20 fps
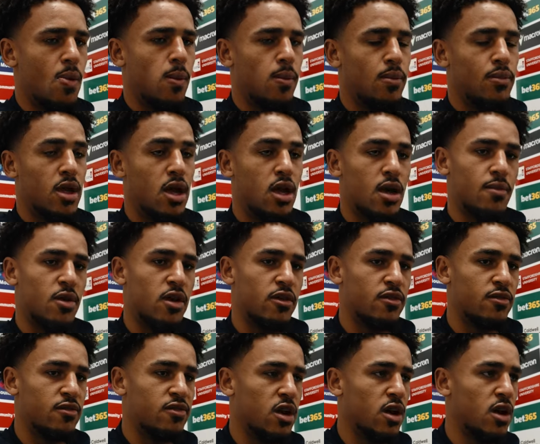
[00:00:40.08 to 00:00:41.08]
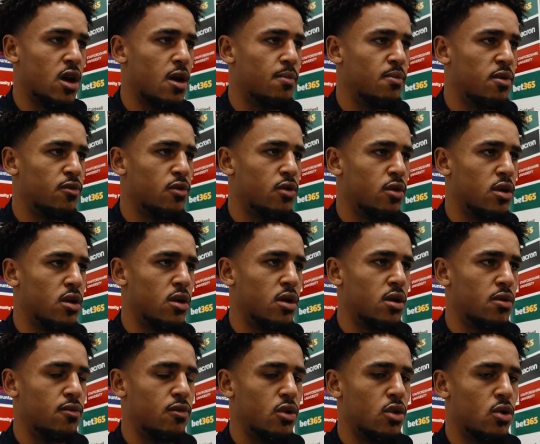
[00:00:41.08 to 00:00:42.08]
Yeah, I'm very happy for
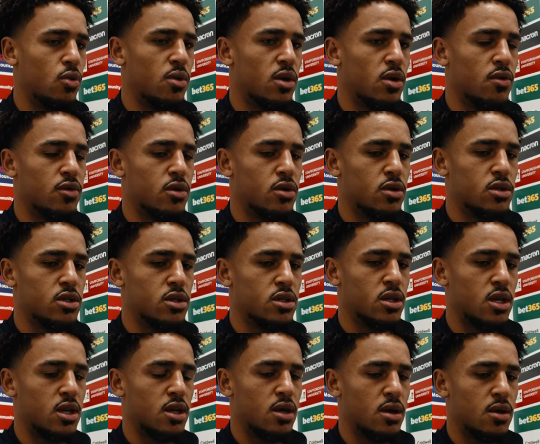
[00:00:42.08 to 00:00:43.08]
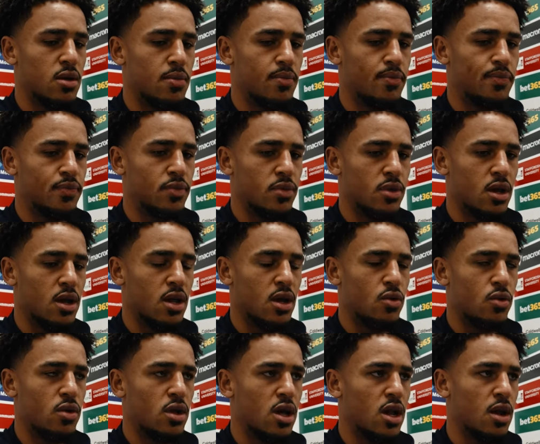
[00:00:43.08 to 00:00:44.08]
the win, of course, that I
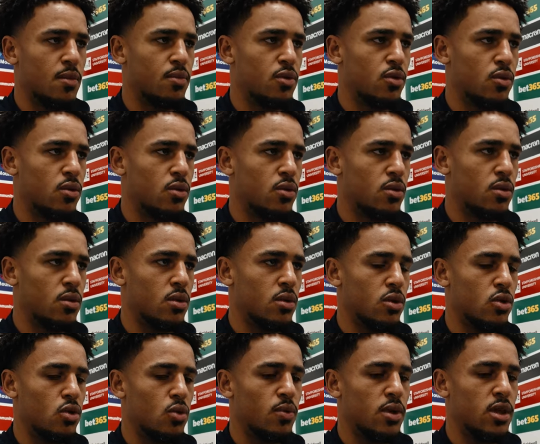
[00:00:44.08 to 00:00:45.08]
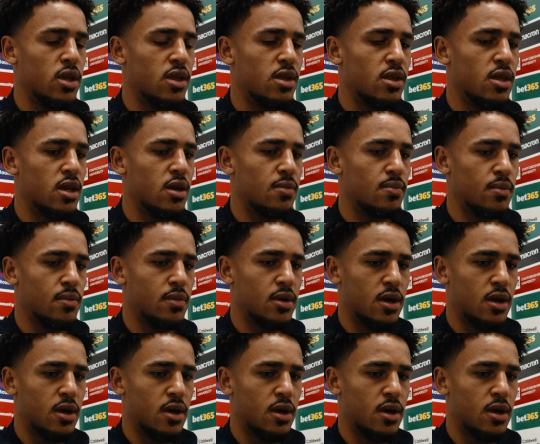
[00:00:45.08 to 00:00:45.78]
could help to win this game.